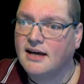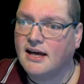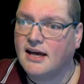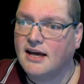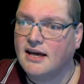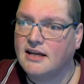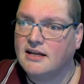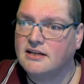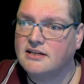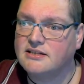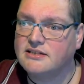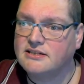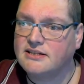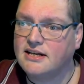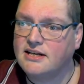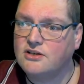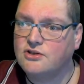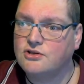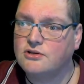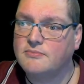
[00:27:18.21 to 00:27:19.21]
And the
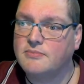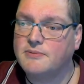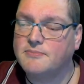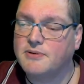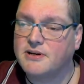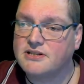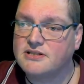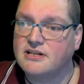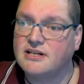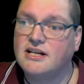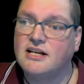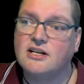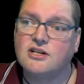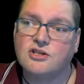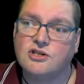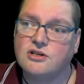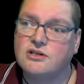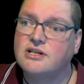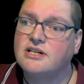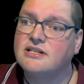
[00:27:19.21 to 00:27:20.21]
state should be present. It
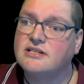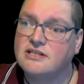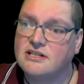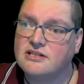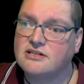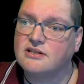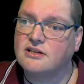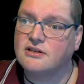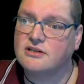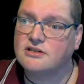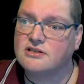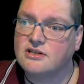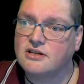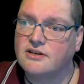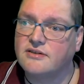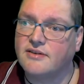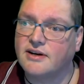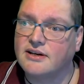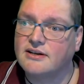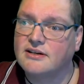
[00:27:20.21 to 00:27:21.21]
should exist on the
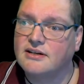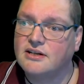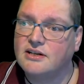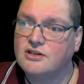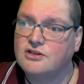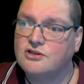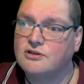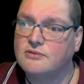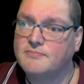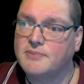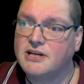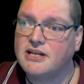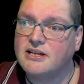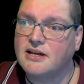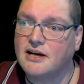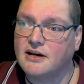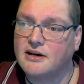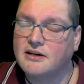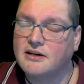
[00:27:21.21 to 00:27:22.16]
server. It should be there,